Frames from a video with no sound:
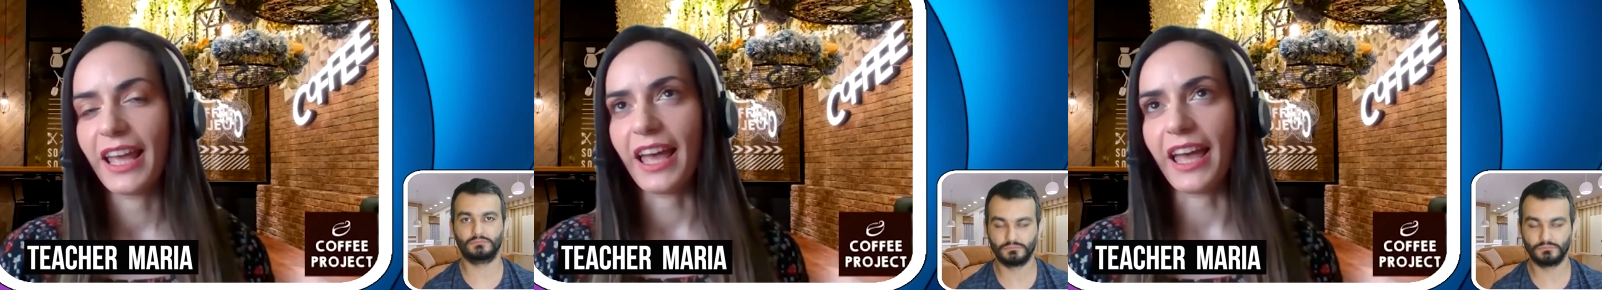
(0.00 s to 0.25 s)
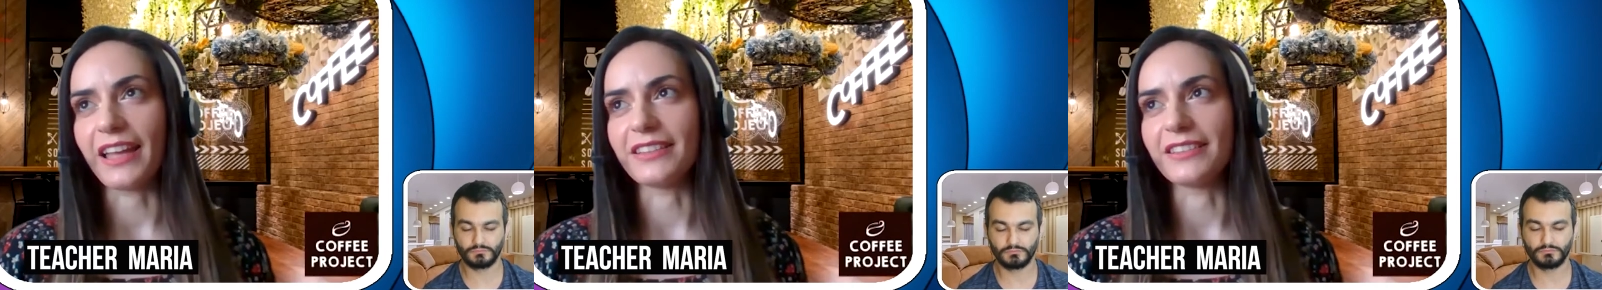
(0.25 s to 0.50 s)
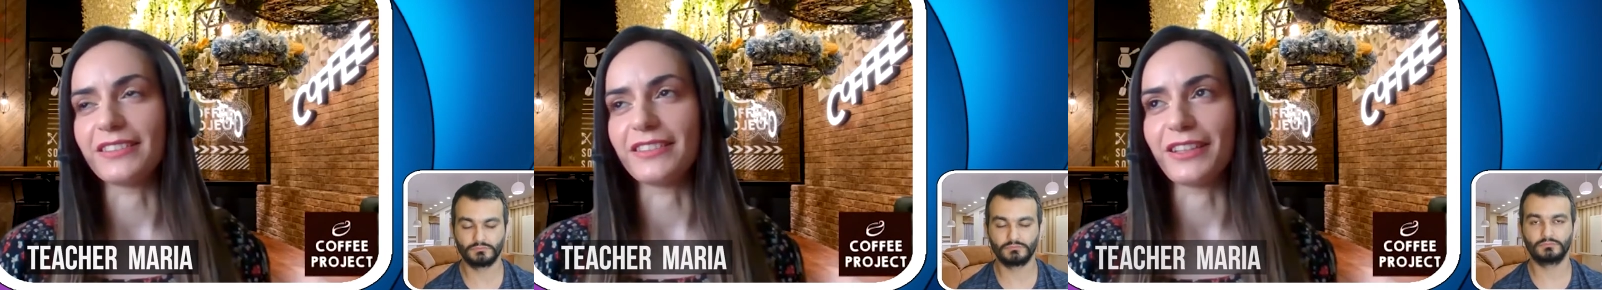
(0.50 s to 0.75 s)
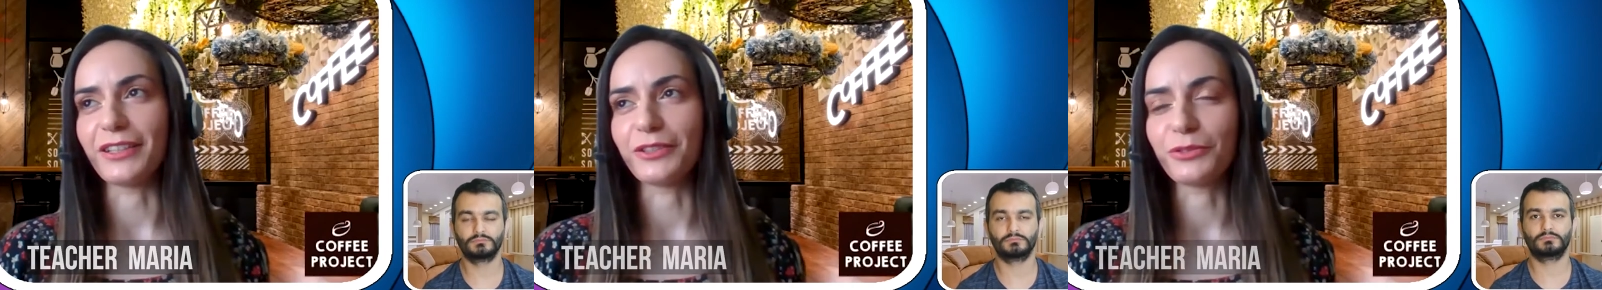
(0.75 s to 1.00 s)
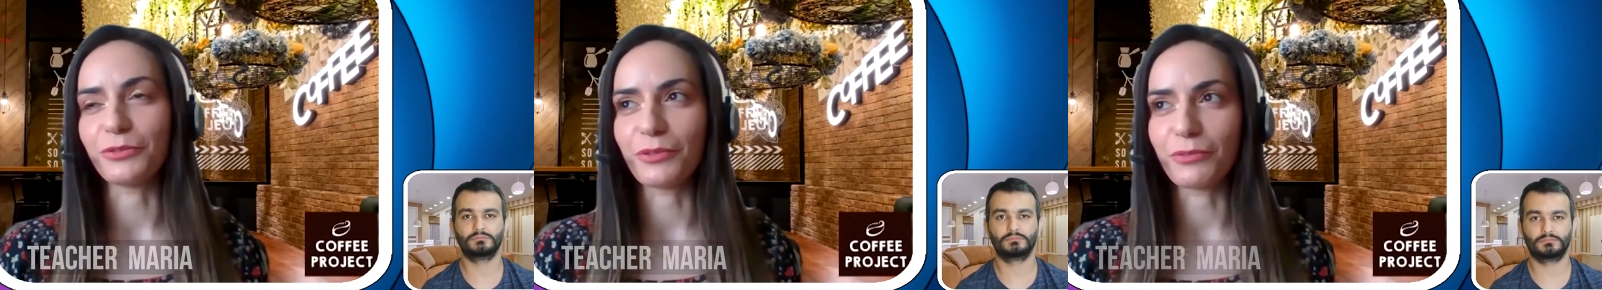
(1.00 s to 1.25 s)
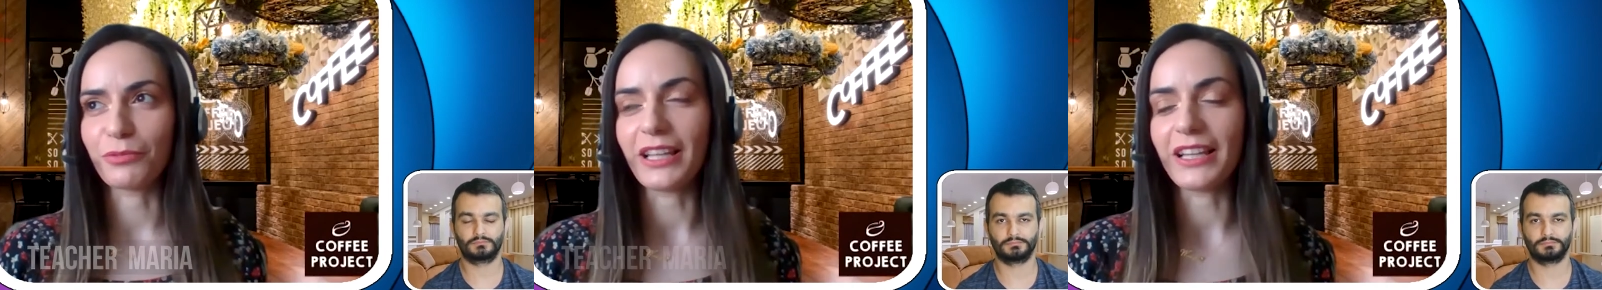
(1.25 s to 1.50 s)
Speaker 1: and uh,
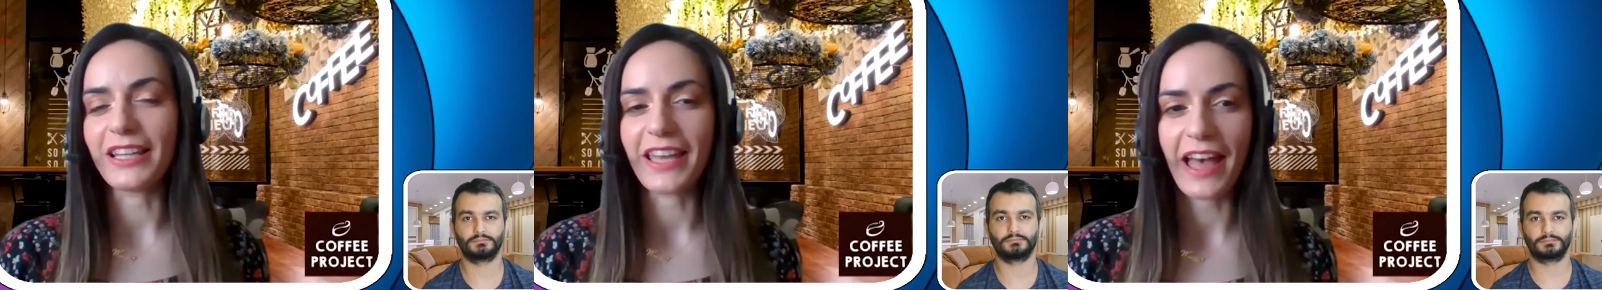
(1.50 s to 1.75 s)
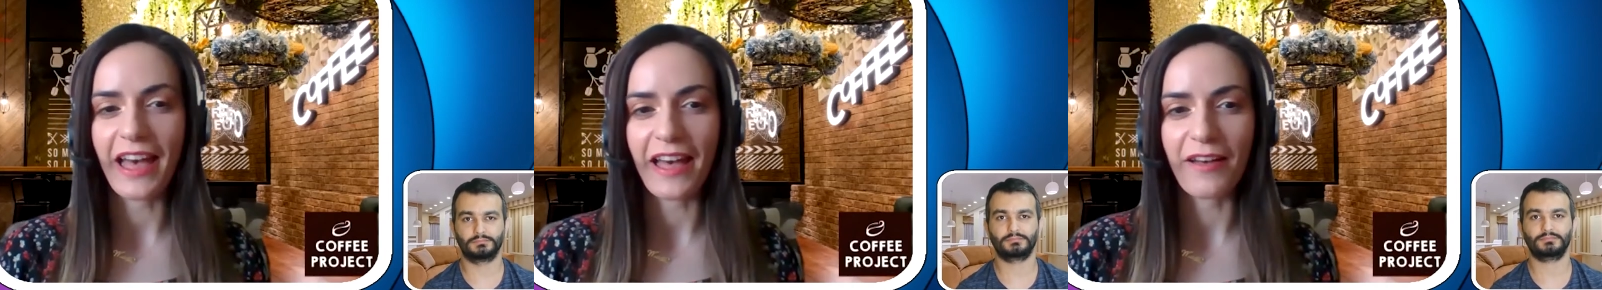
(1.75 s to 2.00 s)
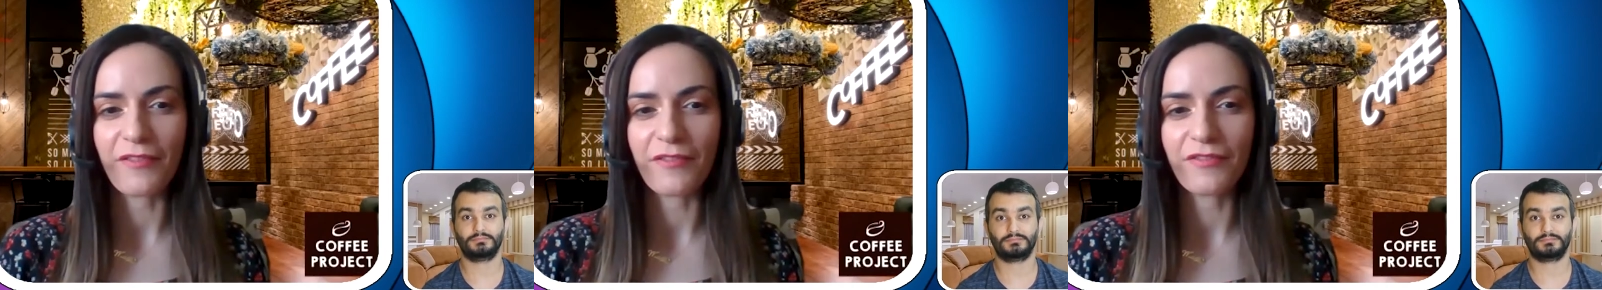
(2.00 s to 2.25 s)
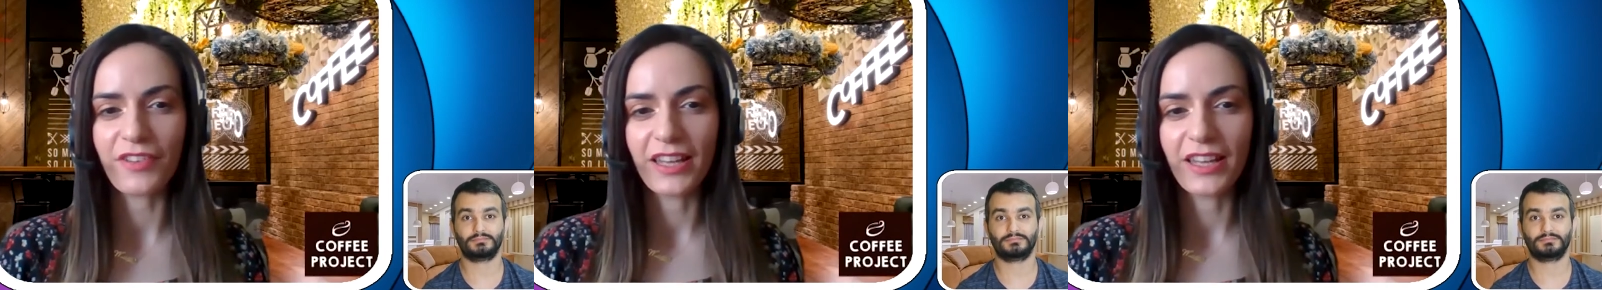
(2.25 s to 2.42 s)
to really have